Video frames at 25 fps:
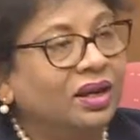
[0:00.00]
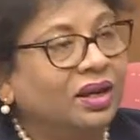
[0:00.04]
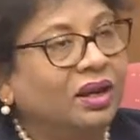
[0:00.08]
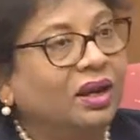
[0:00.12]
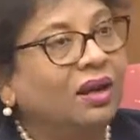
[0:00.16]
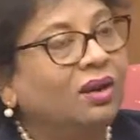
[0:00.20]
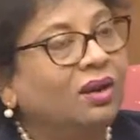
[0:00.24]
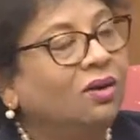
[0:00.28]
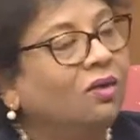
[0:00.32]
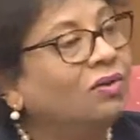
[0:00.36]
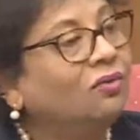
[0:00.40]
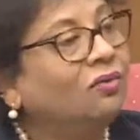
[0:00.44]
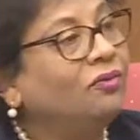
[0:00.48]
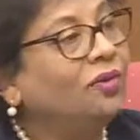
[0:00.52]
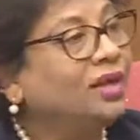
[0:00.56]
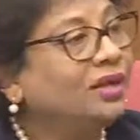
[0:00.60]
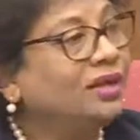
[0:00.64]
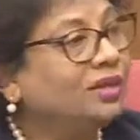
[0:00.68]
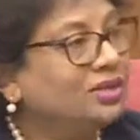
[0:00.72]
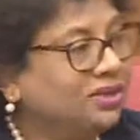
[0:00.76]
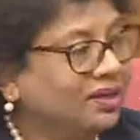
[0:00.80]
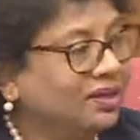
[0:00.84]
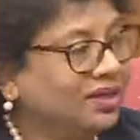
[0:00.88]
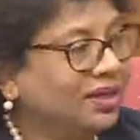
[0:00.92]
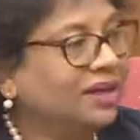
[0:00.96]
a lot of
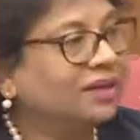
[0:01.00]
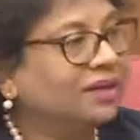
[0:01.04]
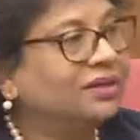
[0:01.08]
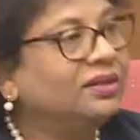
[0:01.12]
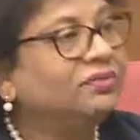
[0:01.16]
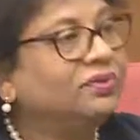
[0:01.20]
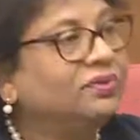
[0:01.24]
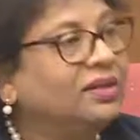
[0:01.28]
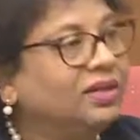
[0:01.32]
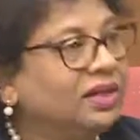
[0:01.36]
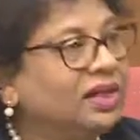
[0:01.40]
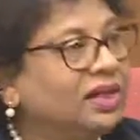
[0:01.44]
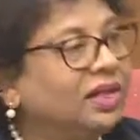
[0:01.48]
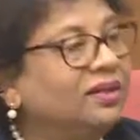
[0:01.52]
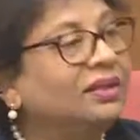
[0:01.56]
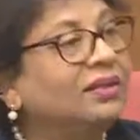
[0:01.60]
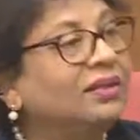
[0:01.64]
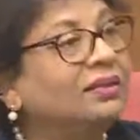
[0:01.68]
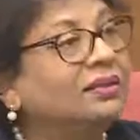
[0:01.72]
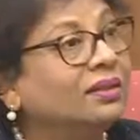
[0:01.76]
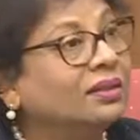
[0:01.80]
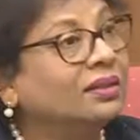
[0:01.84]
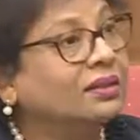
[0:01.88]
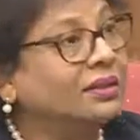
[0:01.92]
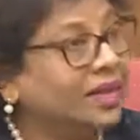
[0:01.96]
additional activity and they
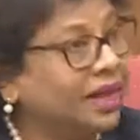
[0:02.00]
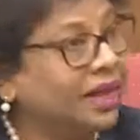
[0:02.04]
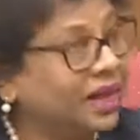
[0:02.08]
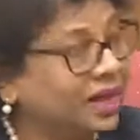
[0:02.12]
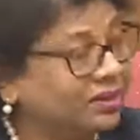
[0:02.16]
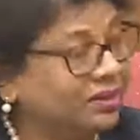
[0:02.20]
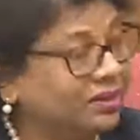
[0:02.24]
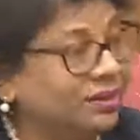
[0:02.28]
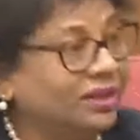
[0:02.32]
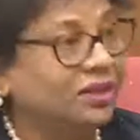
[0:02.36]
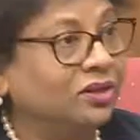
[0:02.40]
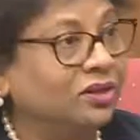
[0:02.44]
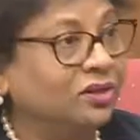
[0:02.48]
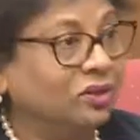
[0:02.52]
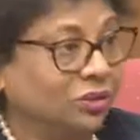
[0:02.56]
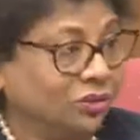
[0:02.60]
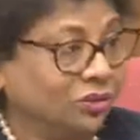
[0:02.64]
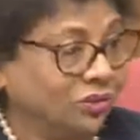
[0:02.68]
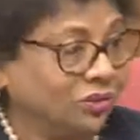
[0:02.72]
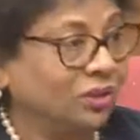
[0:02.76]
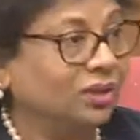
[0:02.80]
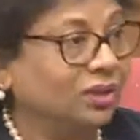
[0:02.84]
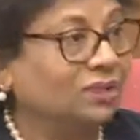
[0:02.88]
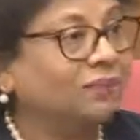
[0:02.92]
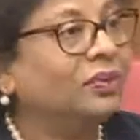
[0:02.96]
sustained their
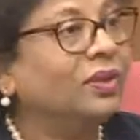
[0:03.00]
growth